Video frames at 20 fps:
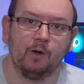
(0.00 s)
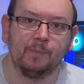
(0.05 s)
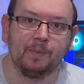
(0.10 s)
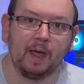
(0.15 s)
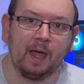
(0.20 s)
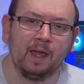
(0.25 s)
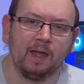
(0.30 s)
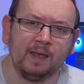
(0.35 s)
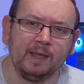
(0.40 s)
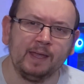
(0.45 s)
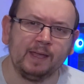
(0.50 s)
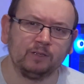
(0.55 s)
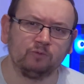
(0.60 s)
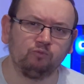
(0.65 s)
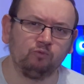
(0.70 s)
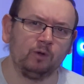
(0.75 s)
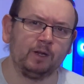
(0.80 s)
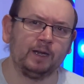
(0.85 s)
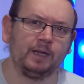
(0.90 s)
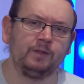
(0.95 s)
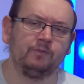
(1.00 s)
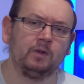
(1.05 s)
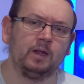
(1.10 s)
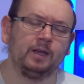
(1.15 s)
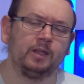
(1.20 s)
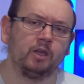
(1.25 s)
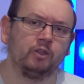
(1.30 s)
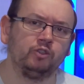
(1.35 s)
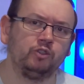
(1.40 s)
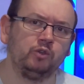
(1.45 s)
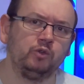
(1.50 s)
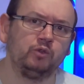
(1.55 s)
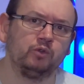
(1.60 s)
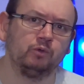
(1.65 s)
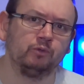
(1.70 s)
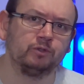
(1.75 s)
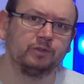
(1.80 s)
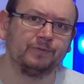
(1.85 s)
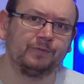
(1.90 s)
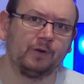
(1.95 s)
that. It's really, really unusual
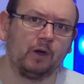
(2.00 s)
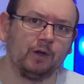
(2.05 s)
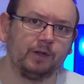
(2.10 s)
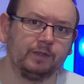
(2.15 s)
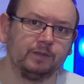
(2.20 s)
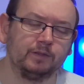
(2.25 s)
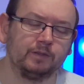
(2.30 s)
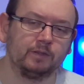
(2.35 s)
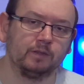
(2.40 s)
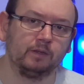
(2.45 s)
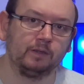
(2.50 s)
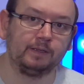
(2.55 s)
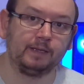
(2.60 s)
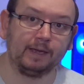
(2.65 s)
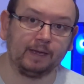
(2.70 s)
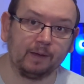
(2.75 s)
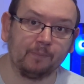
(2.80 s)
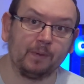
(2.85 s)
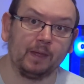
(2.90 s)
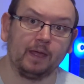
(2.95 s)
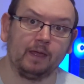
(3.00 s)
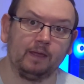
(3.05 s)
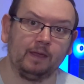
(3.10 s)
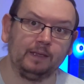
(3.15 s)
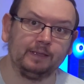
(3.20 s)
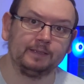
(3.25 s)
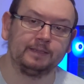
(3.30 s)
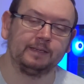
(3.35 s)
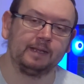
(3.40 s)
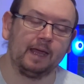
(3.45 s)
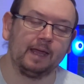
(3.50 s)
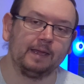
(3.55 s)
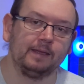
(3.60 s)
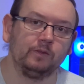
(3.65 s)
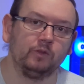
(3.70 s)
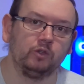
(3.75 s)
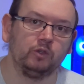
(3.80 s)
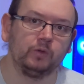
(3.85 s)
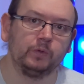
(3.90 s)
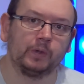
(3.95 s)
to find gigabit internet in
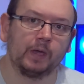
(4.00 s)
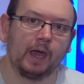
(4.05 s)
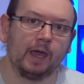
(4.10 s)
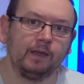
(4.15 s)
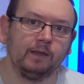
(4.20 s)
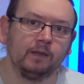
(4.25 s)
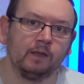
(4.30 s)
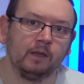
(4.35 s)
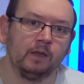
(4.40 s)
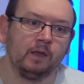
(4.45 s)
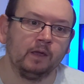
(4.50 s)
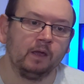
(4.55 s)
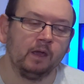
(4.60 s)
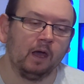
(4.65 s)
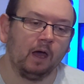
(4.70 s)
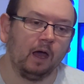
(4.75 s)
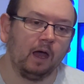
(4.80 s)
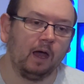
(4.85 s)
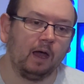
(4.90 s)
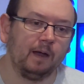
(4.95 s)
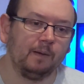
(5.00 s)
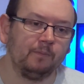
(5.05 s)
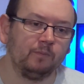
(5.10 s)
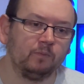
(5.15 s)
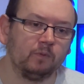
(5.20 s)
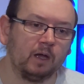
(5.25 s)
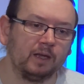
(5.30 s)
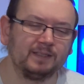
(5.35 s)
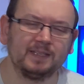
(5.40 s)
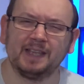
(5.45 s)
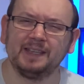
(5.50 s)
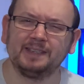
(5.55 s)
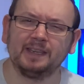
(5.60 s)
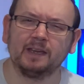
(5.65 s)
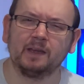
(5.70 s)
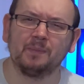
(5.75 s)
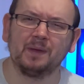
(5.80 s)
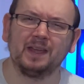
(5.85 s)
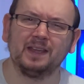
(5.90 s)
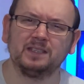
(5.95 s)
the UK. I say
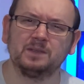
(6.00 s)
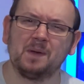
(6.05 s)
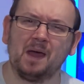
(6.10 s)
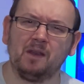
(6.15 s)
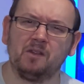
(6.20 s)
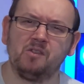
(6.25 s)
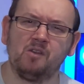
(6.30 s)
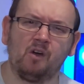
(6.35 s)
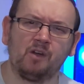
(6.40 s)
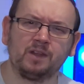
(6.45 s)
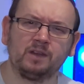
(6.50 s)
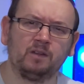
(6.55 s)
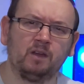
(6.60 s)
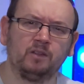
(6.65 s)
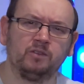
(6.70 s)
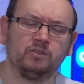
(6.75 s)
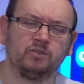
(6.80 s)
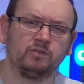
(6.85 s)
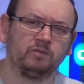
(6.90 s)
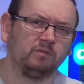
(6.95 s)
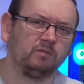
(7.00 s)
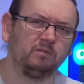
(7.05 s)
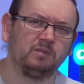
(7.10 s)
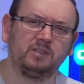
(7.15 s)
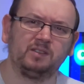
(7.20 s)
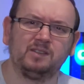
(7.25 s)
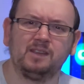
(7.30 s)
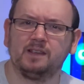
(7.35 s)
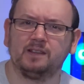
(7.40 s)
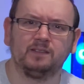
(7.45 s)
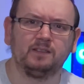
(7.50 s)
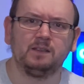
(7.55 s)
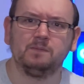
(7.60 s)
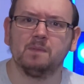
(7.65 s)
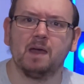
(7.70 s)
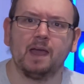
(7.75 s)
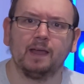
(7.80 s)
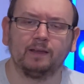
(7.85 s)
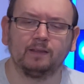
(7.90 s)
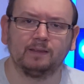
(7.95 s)
gigabit, it's about 960
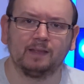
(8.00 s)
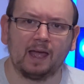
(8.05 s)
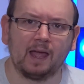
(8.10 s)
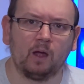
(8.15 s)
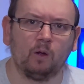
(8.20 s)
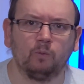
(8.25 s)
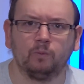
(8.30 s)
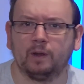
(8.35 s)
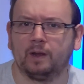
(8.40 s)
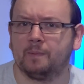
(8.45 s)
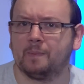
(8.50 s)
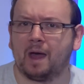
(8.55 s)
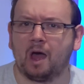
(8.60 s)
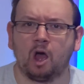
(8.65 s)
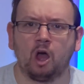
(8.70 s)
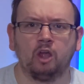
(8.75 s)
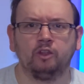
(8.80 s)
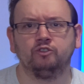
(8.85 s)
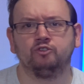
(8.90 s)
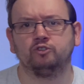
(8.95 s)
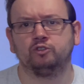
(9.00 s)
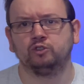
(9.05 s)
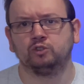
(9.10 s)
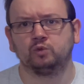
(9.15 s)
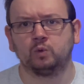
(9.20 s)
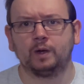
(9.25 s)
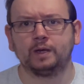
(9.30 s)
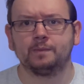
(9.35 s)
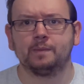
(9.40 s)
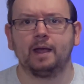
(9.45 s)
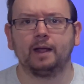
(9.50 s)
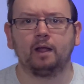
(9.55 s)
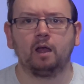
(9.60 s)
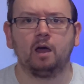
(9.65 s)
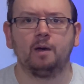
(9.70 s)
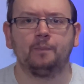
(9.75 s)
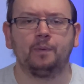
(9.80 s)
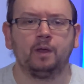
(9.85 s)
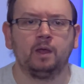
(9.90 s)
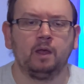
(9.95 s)
meg down and about 120 meg
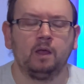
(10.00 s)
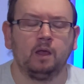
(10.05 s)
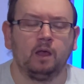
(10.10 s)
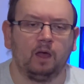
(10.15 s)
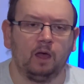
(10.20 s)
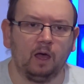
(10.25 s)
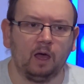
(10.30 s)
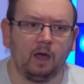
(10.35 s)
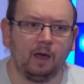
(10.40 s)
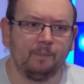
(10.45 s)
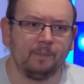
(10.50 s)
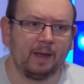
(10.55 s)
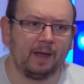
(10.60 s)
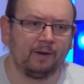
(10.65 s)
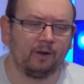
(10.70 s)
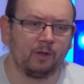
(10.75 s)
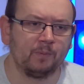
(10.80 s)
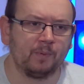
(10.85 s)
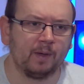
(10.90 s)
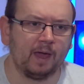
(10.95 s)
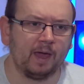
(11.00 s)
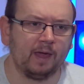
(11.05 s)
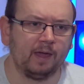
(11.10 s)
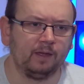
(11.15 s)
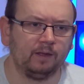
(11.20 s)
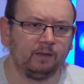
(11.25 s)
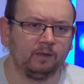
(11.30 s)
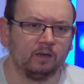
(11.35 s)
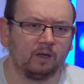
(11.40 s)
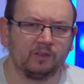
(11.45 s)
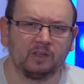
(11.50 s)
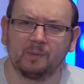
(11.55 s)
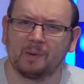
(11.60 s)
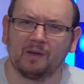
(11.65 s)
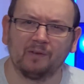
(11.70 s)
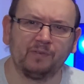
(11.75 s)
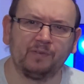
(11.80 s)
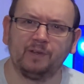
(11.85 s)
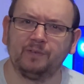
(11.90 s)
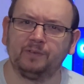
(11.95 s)
up, and I pay, I think, about
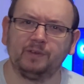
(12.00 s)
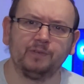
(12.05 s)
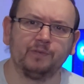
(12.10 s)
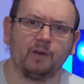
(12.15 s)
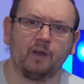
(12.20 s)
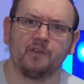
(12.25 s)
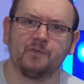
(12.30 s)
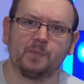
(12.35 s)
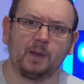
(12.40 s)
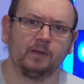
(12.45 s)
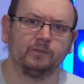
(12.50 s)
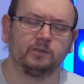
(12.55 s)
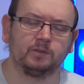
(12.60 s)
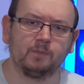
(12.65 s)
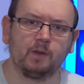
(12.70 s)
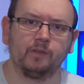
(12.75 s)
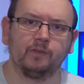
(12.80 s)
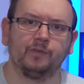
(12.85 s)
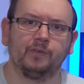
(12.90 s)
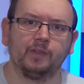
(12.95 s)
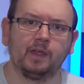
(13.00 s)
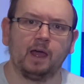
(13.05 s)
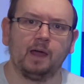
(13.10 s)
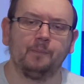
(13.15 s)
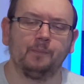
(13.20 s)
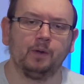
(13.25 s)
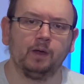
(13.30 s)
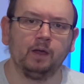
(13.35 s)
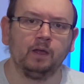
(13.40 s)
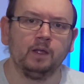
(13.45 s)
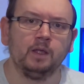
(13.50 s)
£55 a month for that, but